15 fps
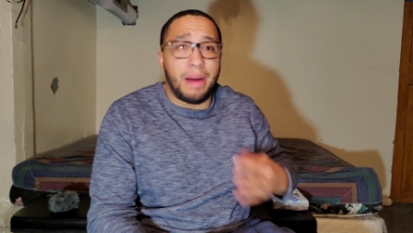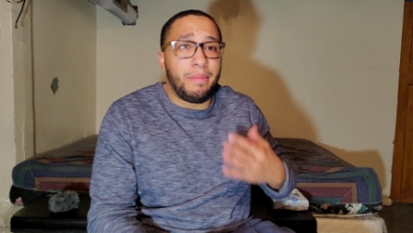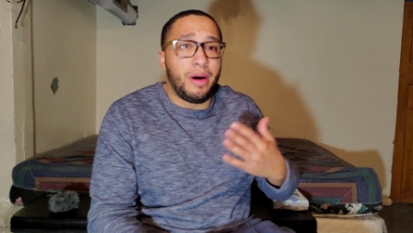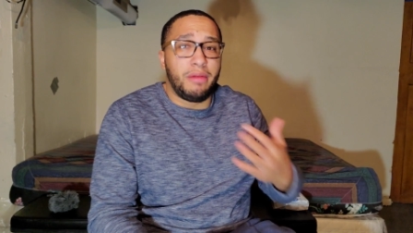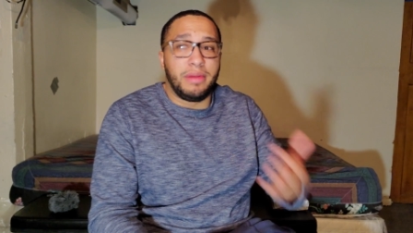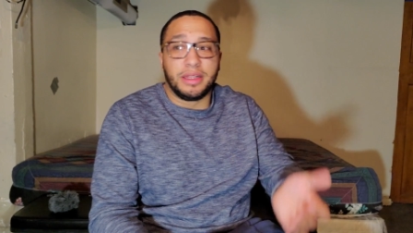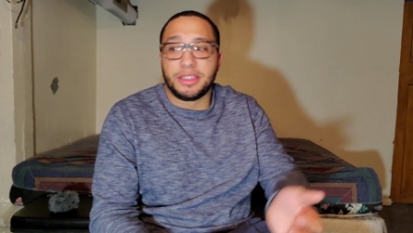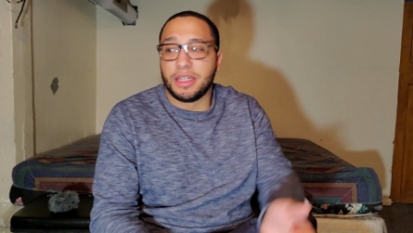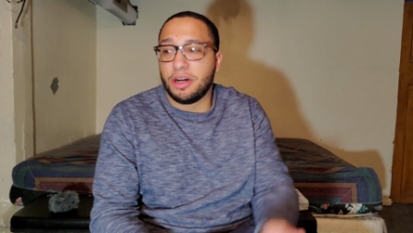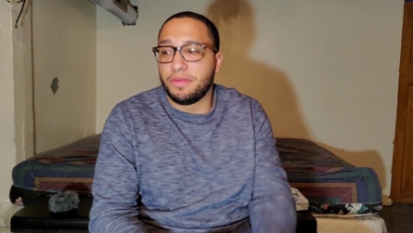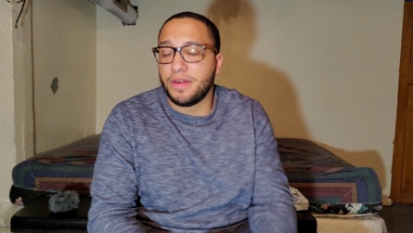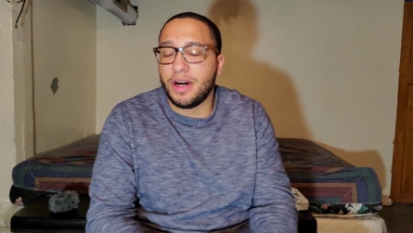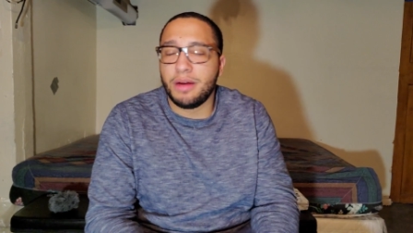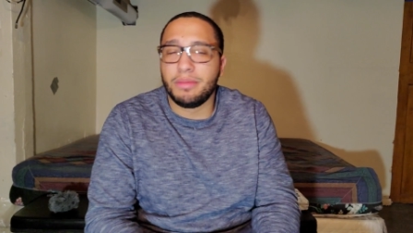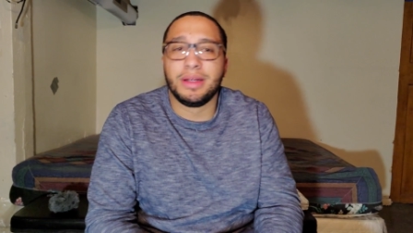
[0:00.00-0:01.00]
I pump
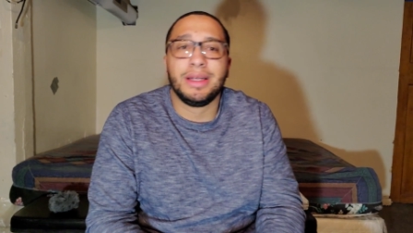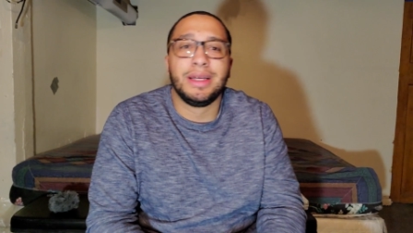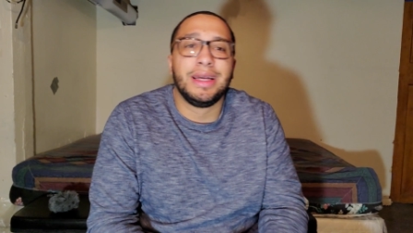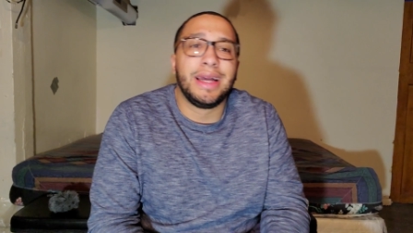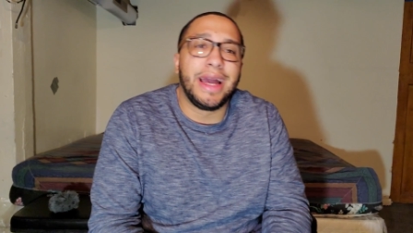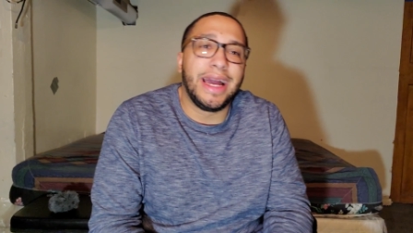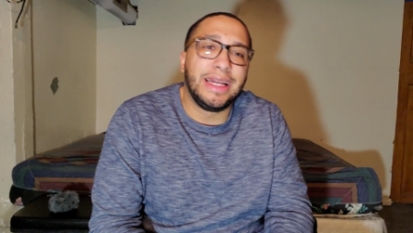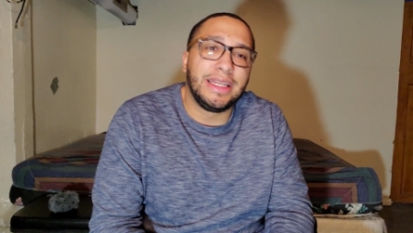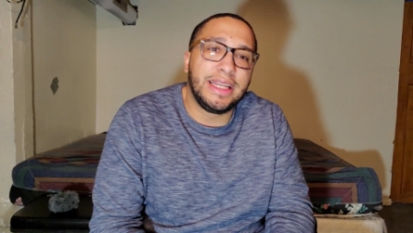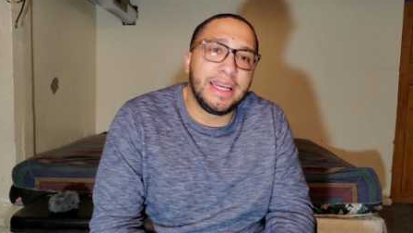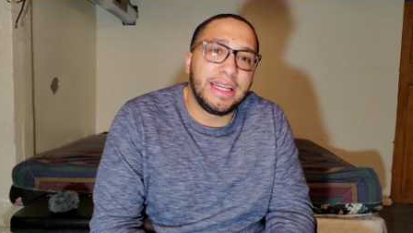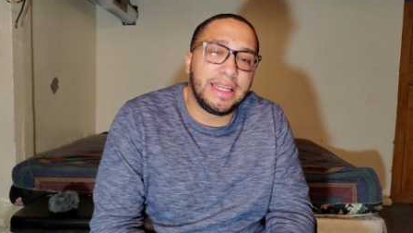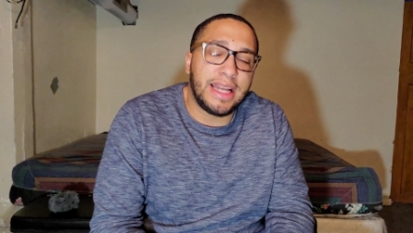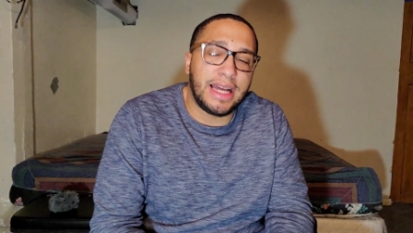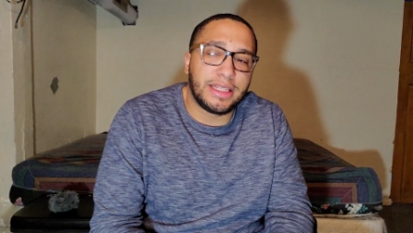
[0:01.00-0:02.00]
myself up. And
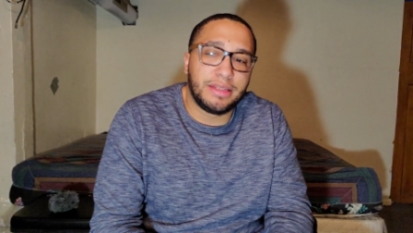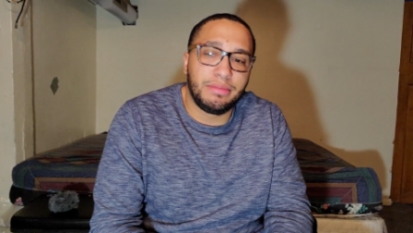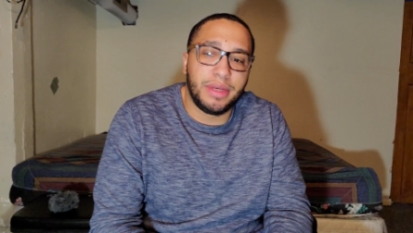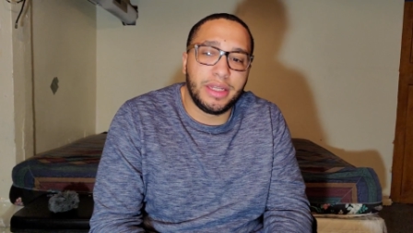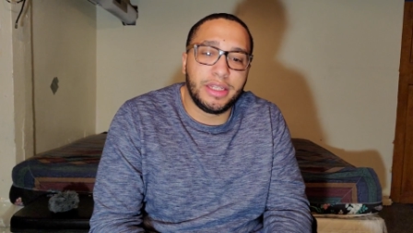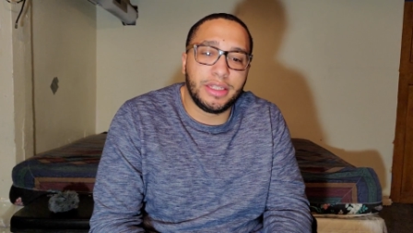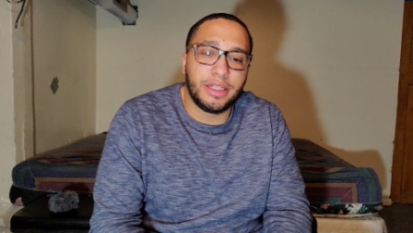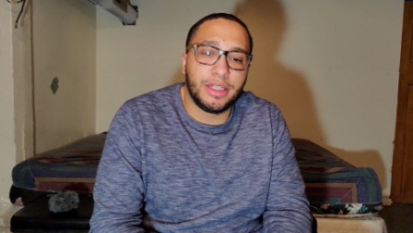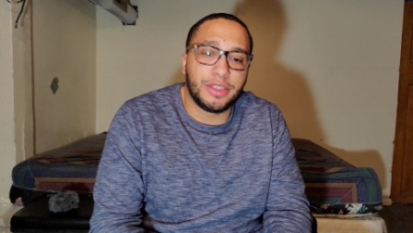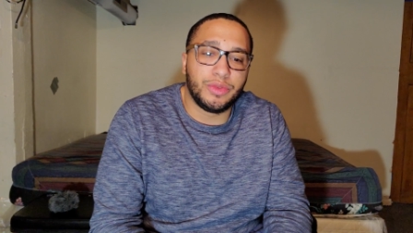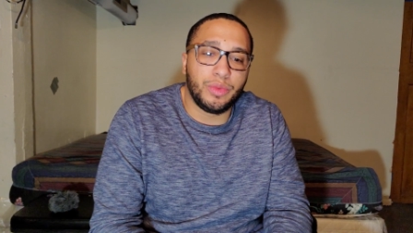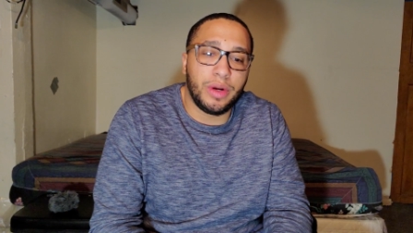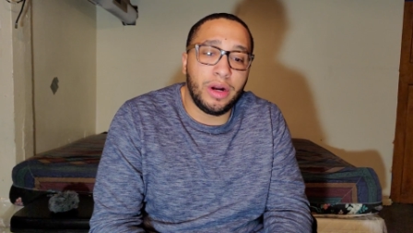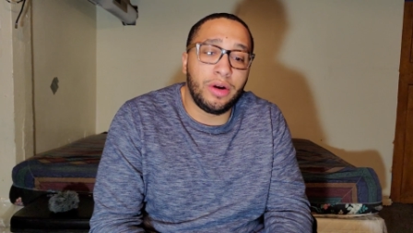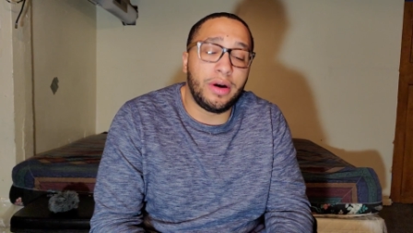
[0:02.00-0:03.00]
then, not to mention as
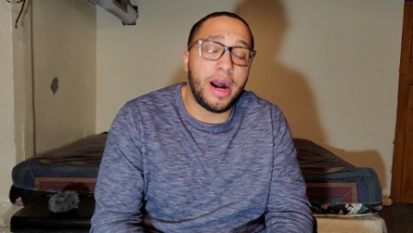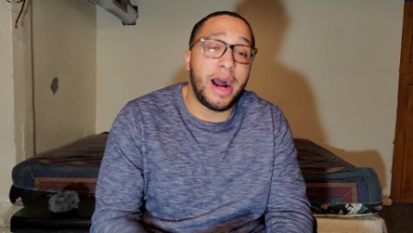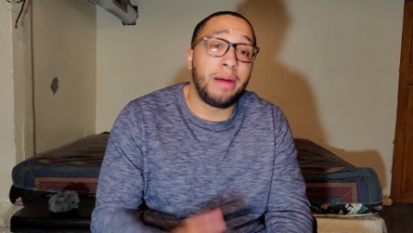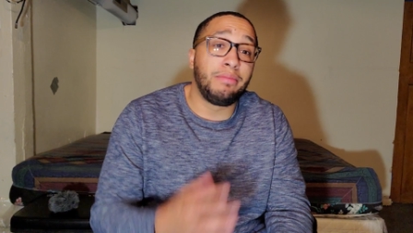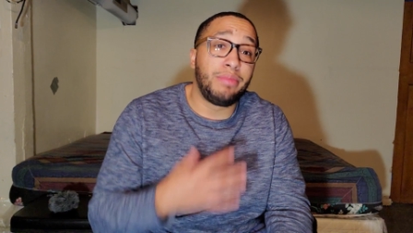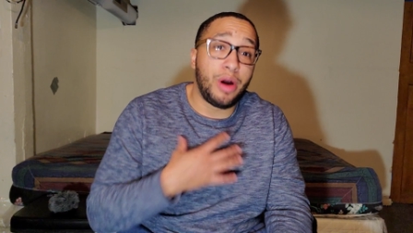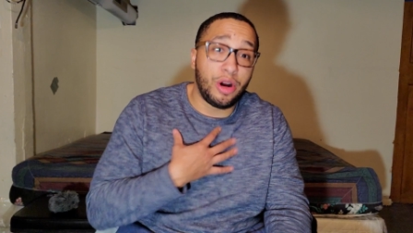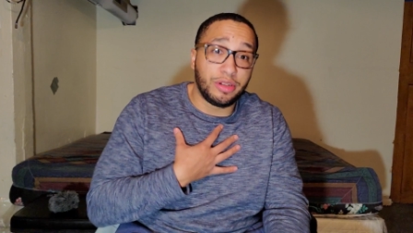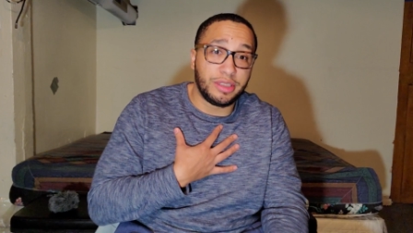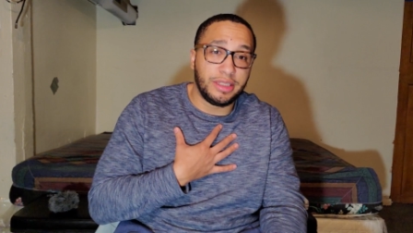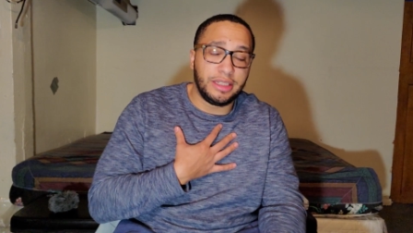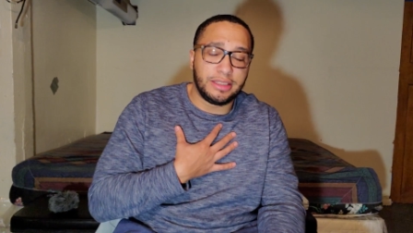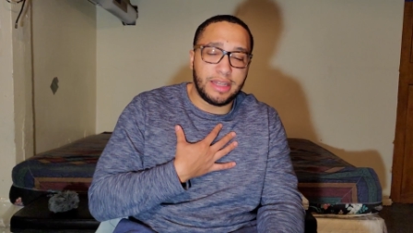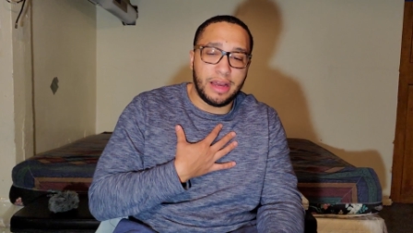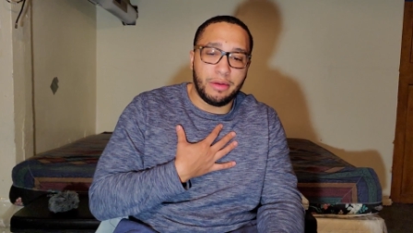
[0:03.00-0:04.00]
well, I'm personally
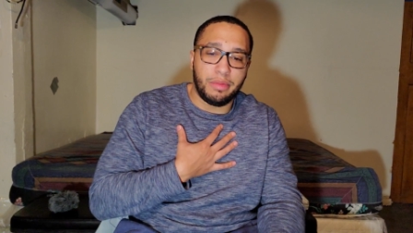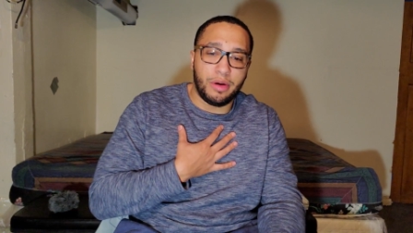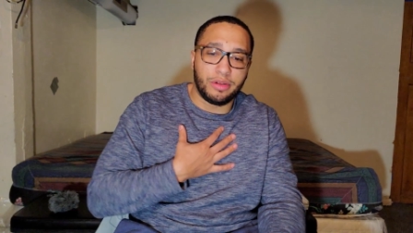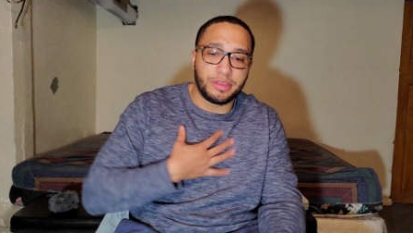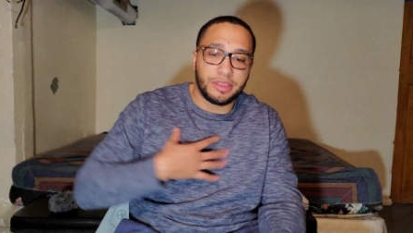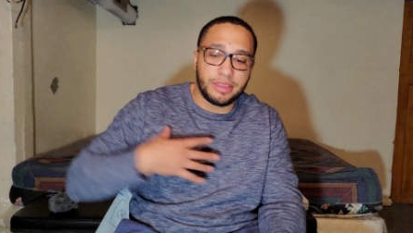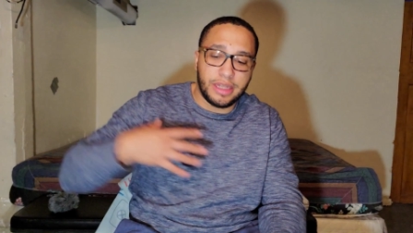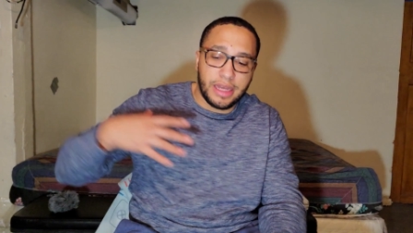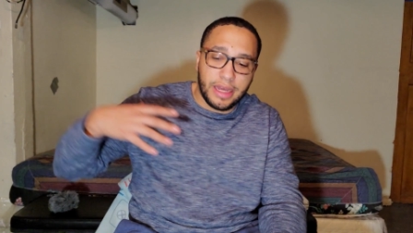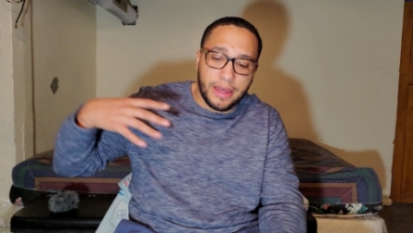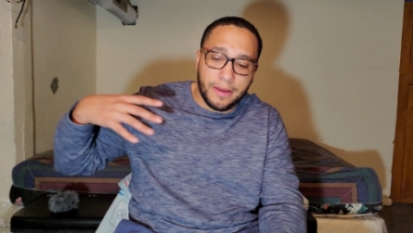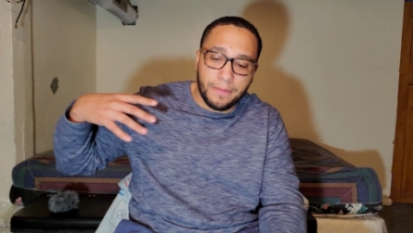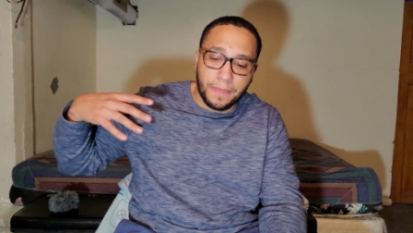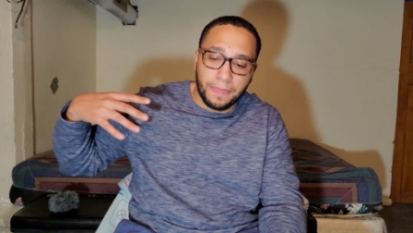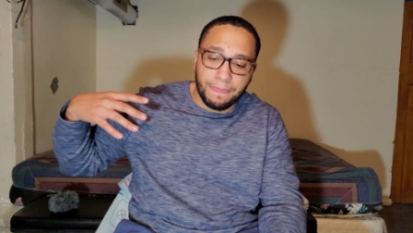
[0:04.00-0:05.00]
the type of person
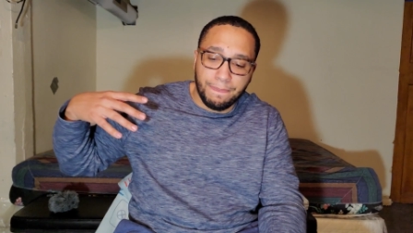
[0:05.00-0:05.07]
that